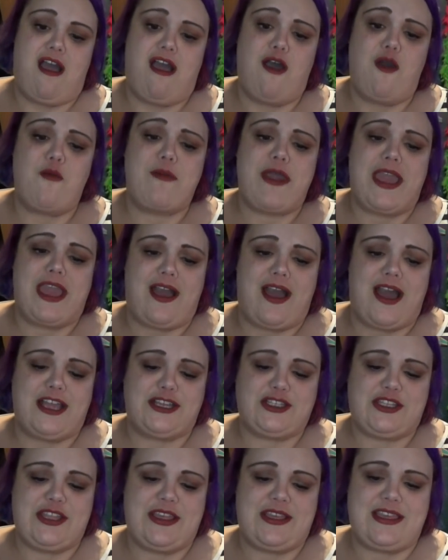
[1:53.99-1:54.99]
Oh my
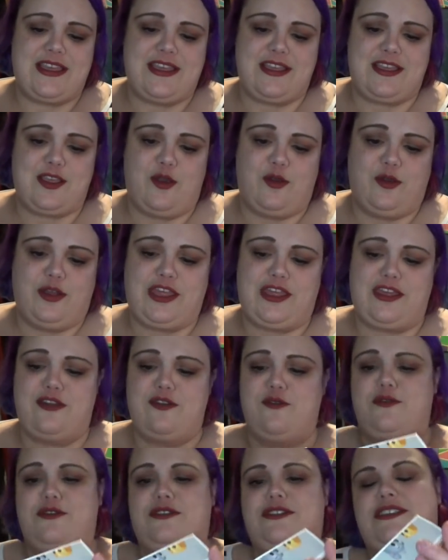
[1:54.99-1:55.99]
gosh, this is so
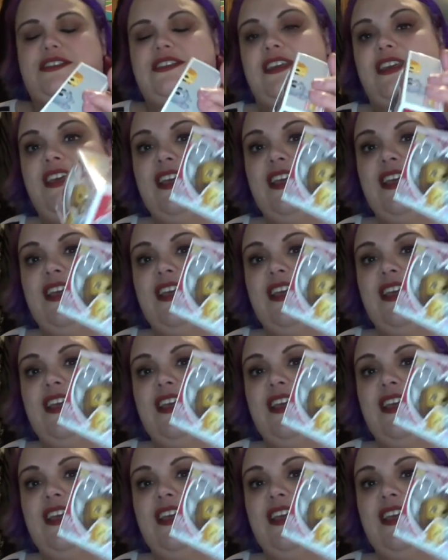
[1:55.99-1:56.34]
cute.